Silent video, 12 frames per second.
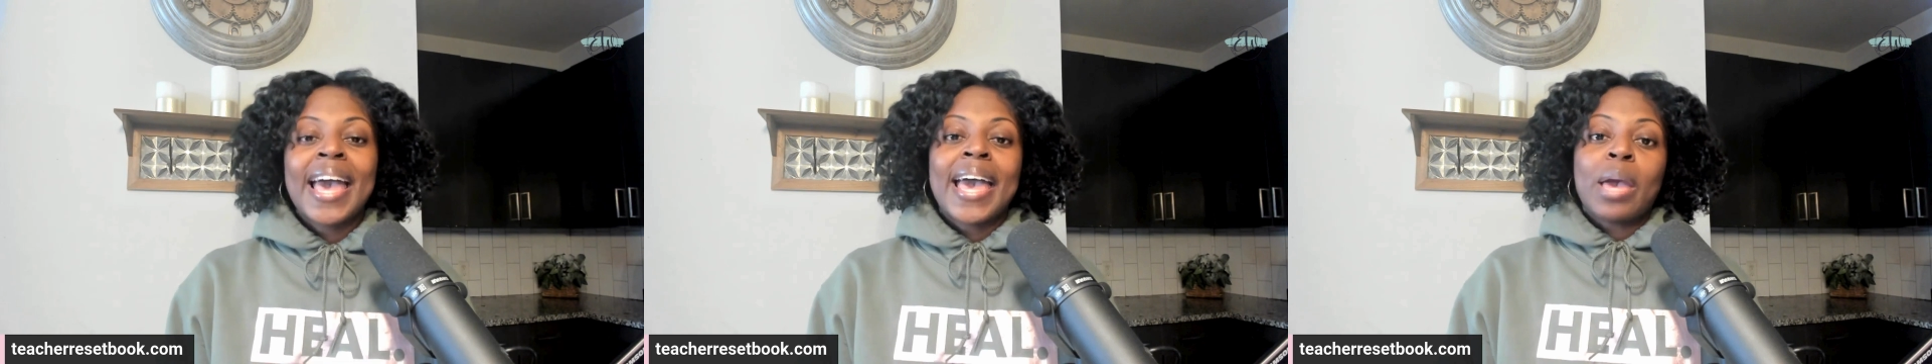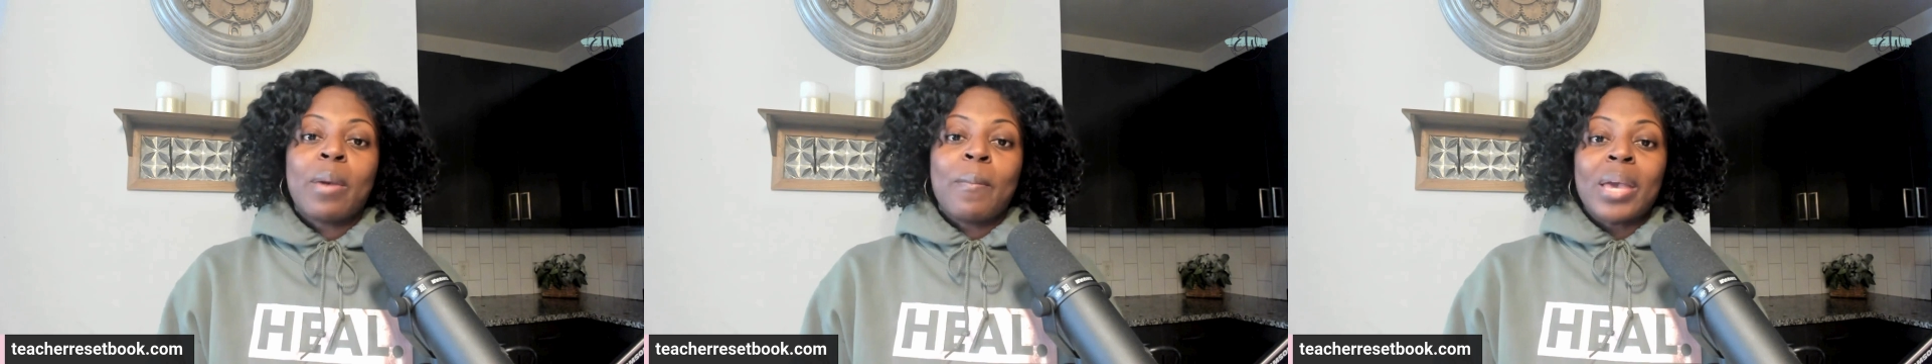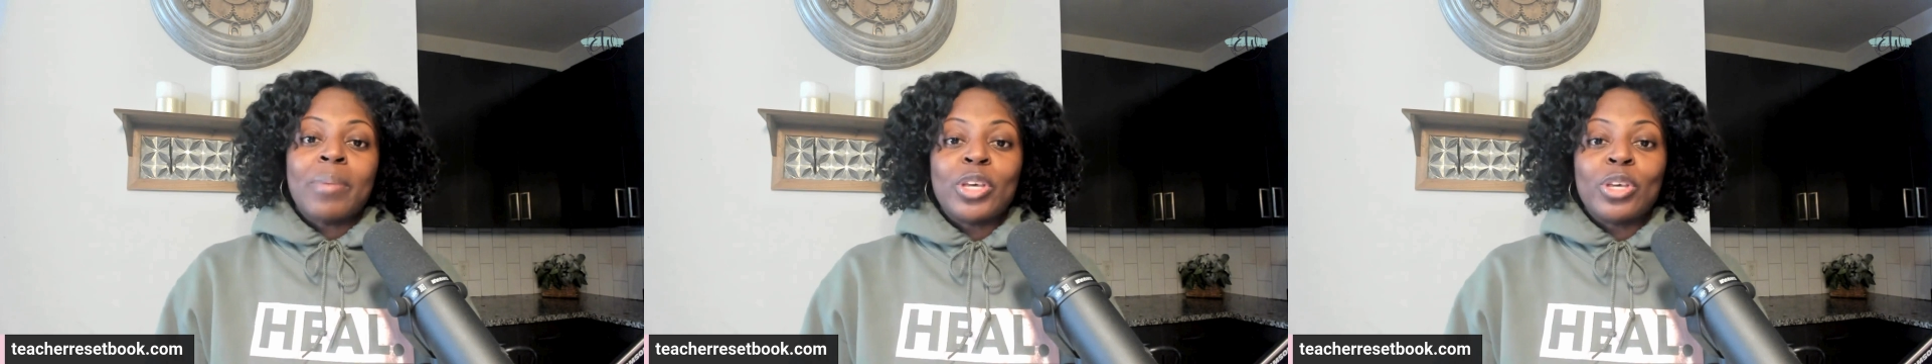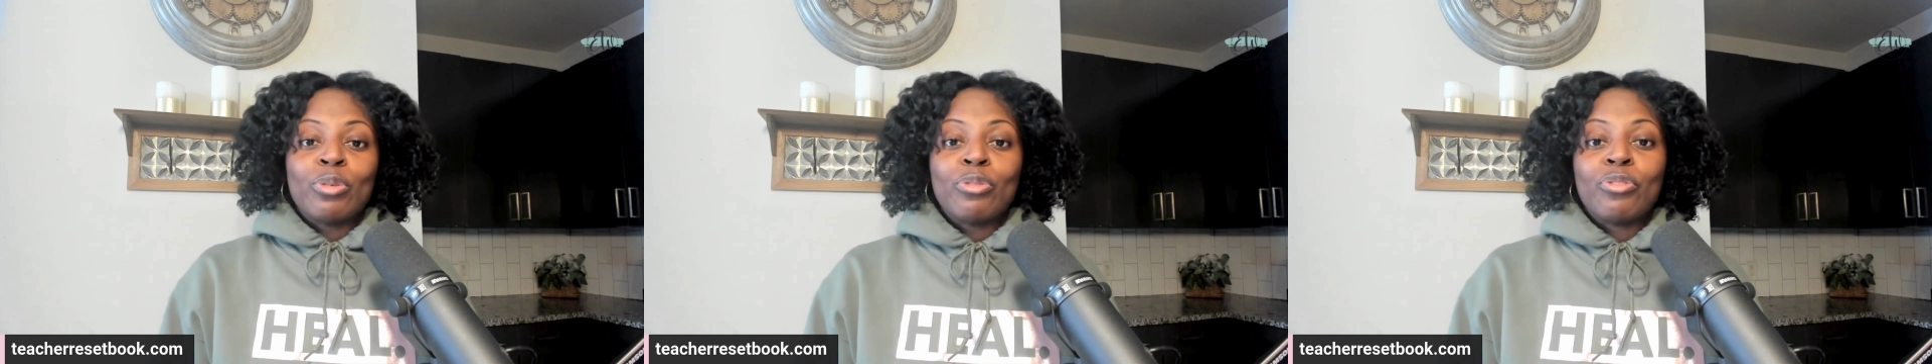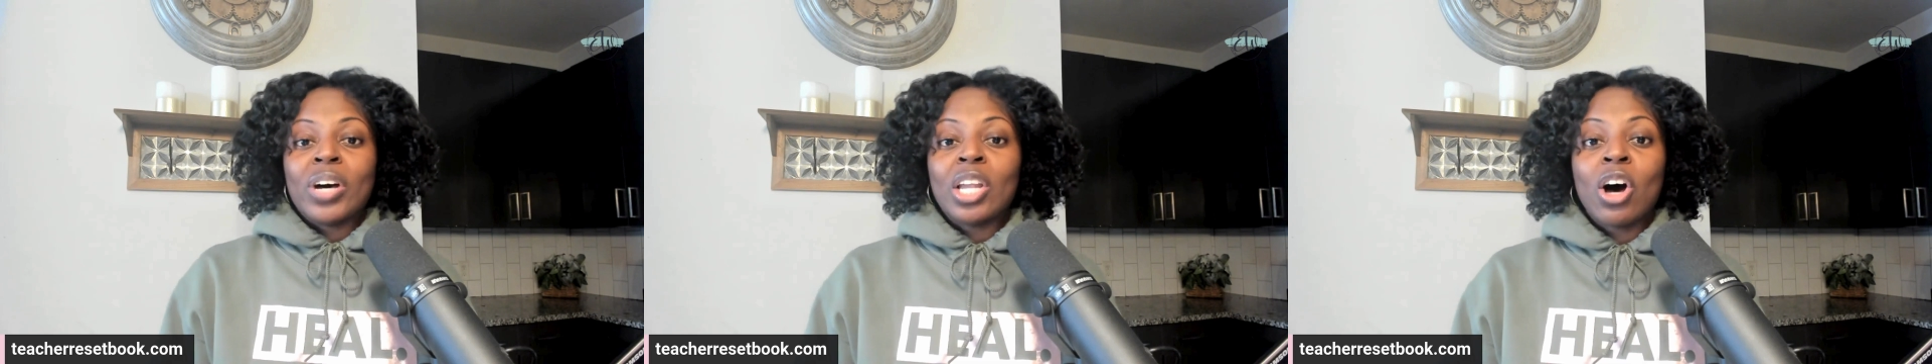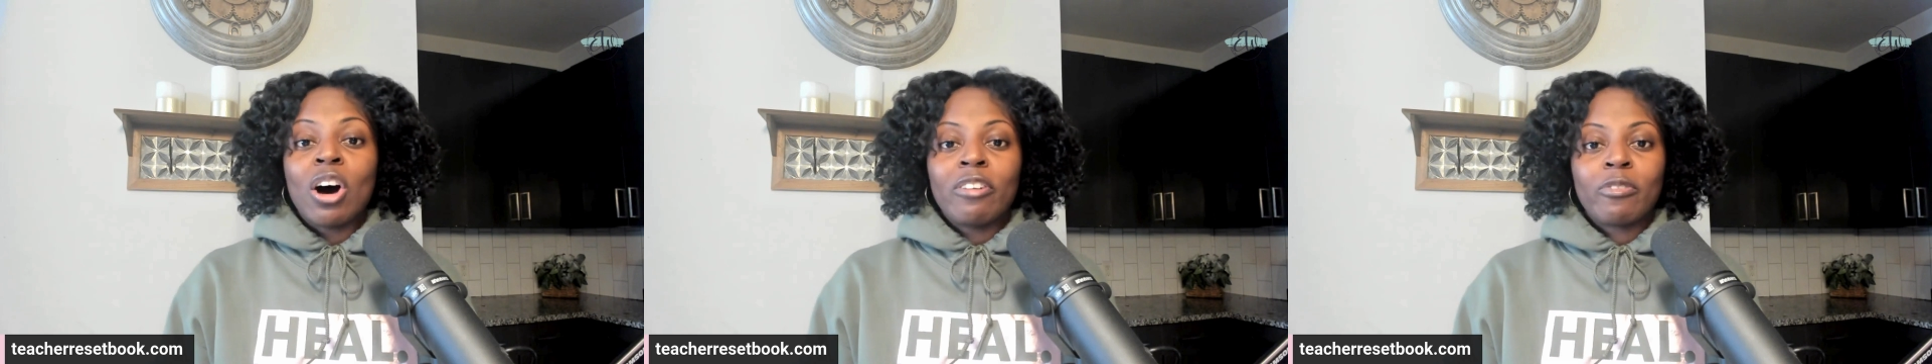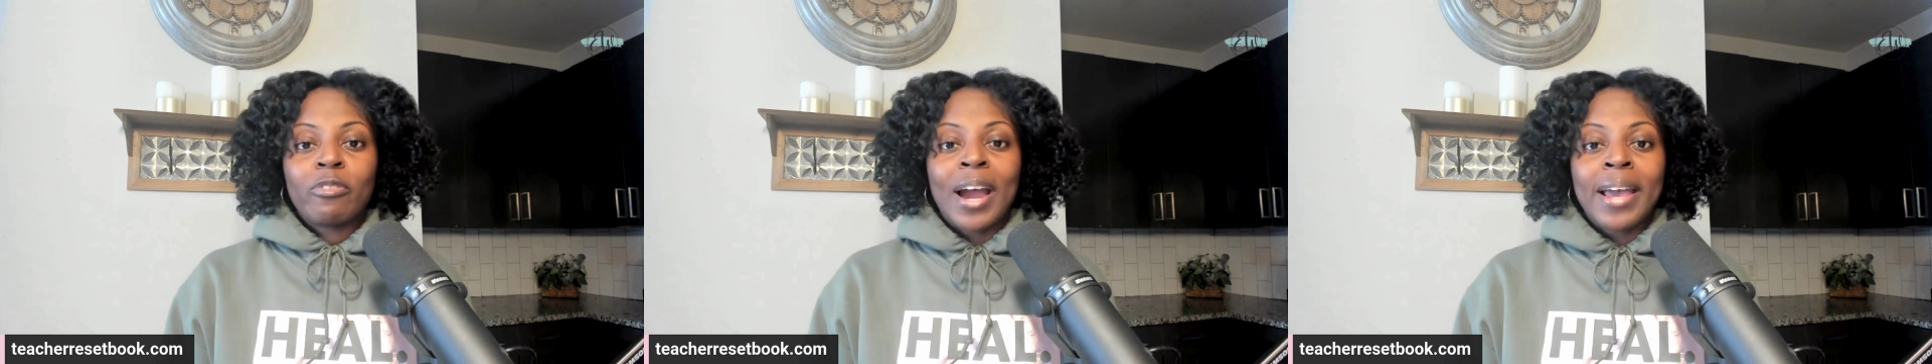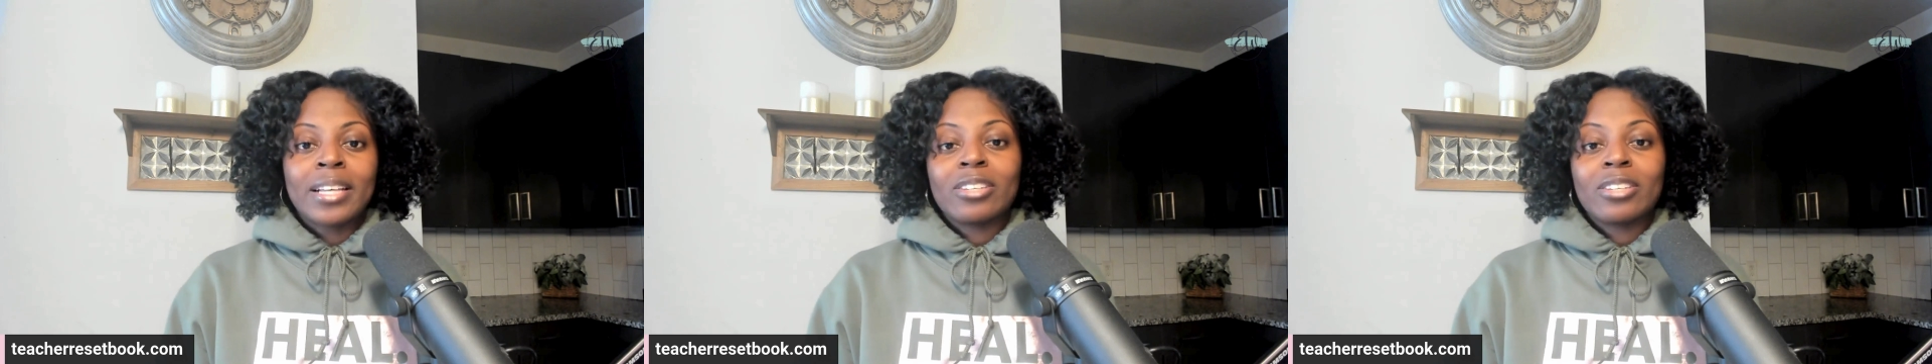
And maybe you fell off, right?